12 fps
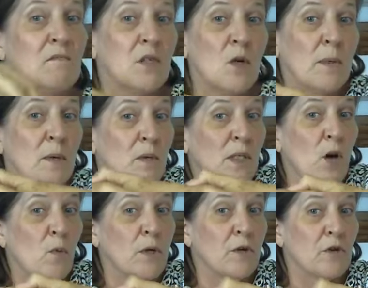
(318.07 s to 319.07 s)
Nobody will know
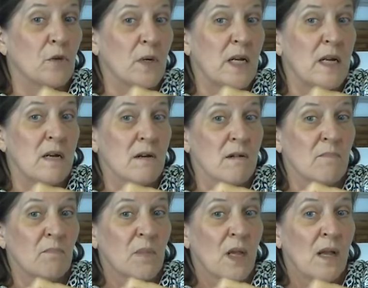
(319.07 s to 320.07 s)
what you're doing here,
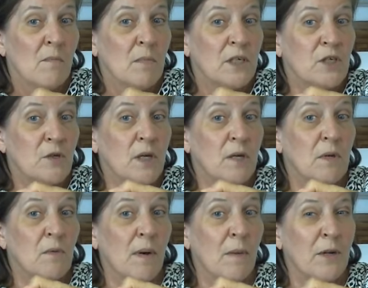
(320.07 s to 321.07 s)
but you can
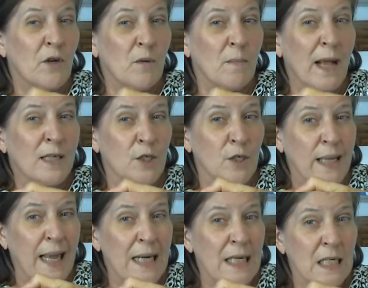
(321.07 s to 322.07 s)
be rubbing your master
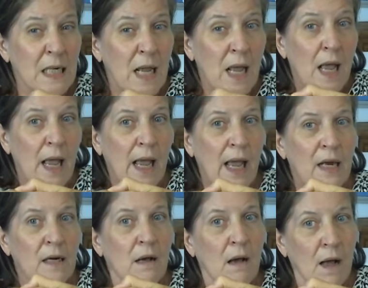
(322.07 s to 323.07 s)
gate
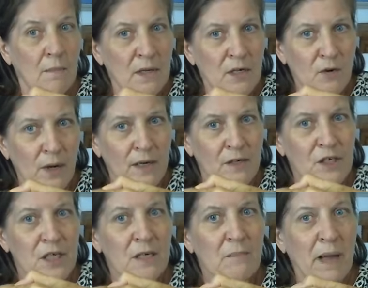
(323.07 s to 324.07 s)
and calming your
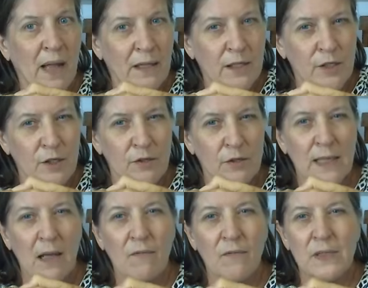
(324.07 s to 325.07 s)
energy and balancing
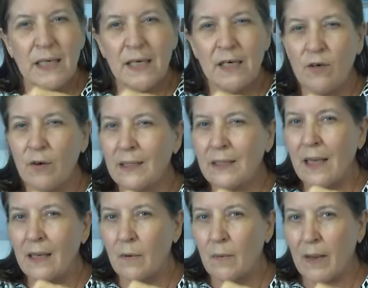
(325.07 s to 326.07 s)
yourself and taking your
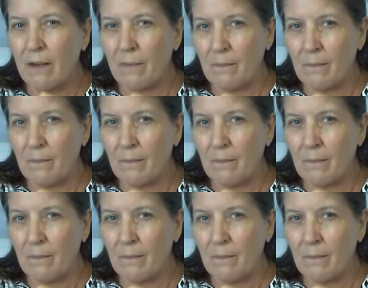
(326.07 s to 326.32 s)
anxiety away.